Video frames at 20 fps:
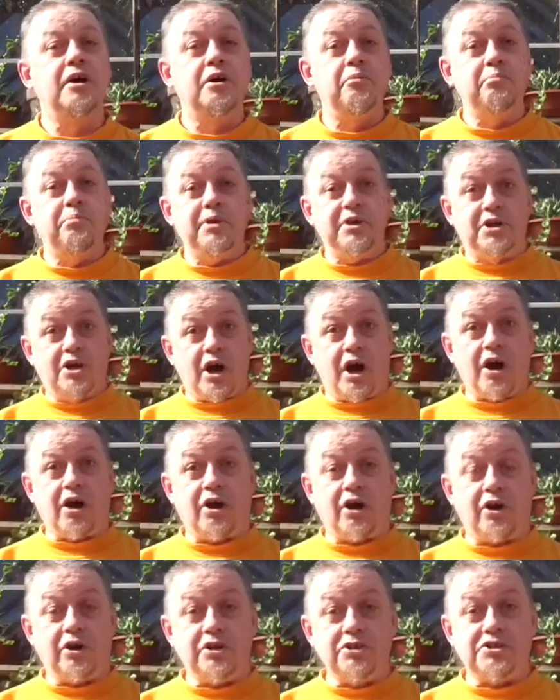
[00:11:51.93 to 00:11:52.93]

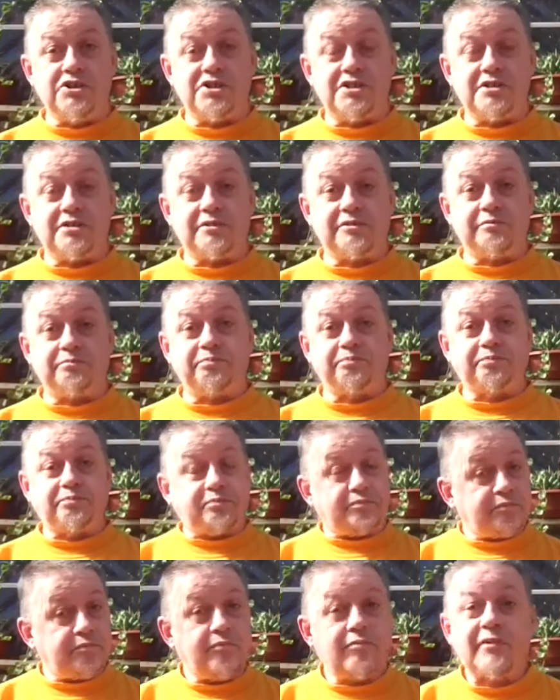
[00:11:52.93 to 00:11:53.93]
Because
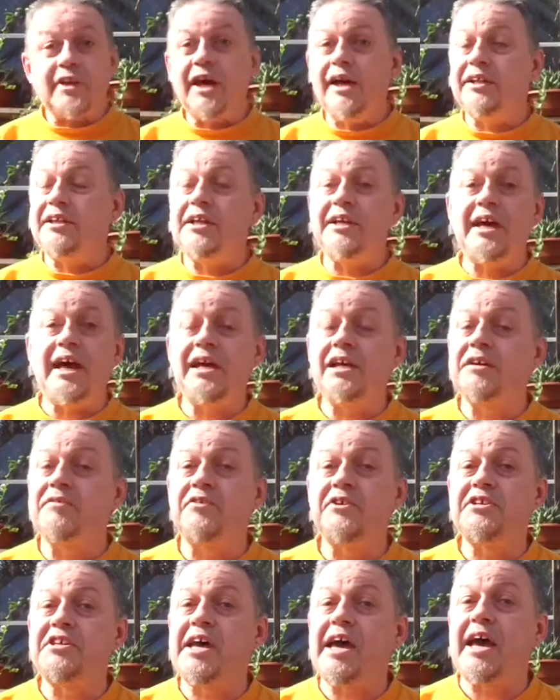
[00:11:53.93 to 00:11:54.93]
at the end of the
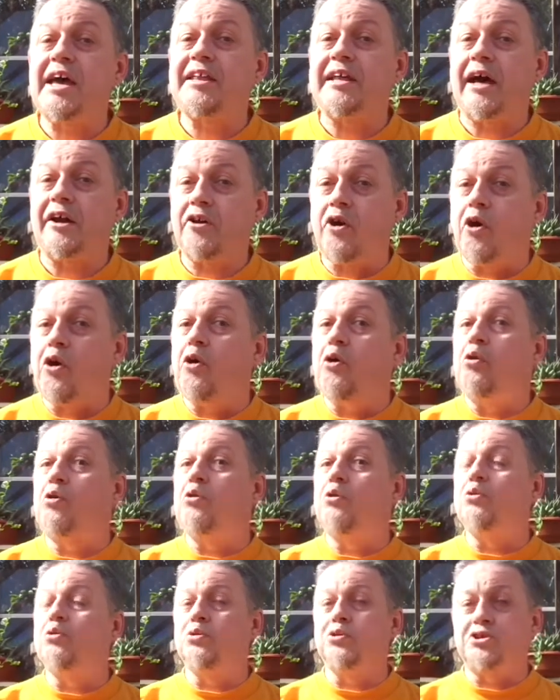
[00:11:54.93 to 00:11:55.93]
day, that
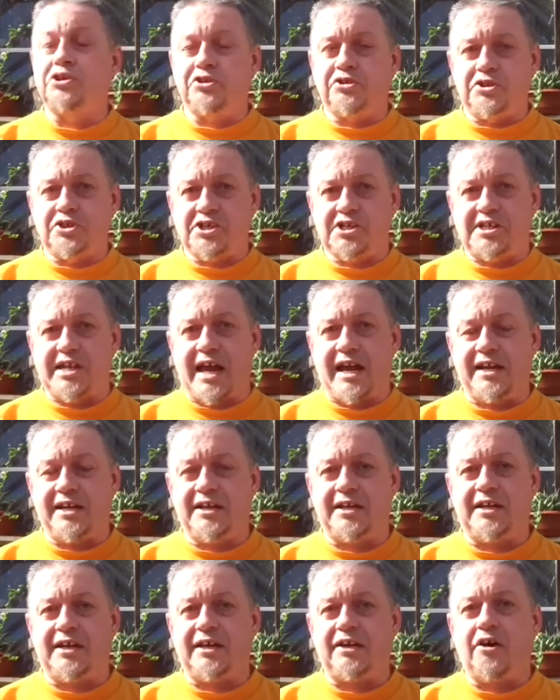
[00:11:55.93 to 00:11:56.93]
old
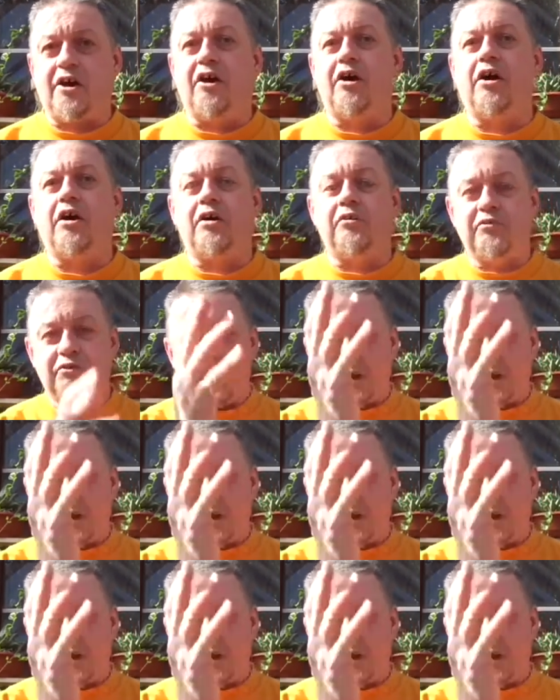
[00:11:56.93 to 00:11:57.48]
understanding of